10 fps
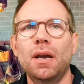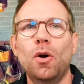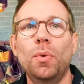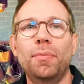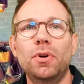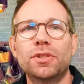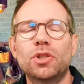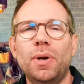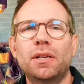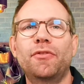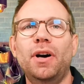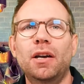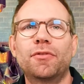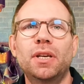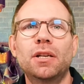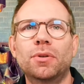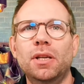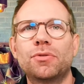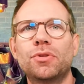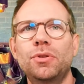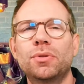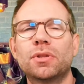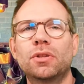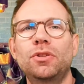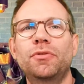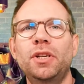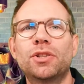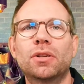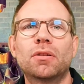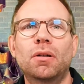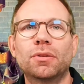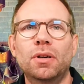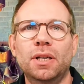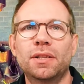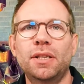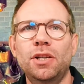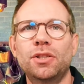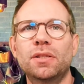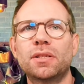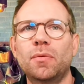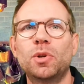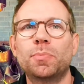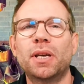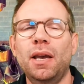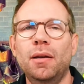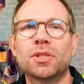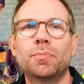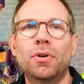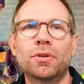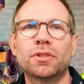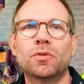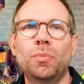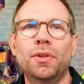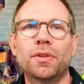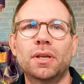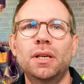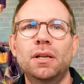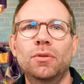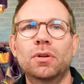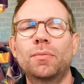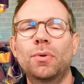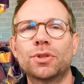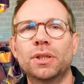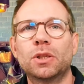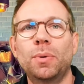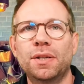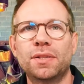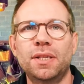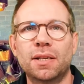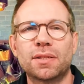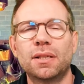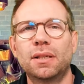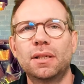With version 25, Keycloak introduced a new feature called Organizations, which became supported with Keycloak version 26.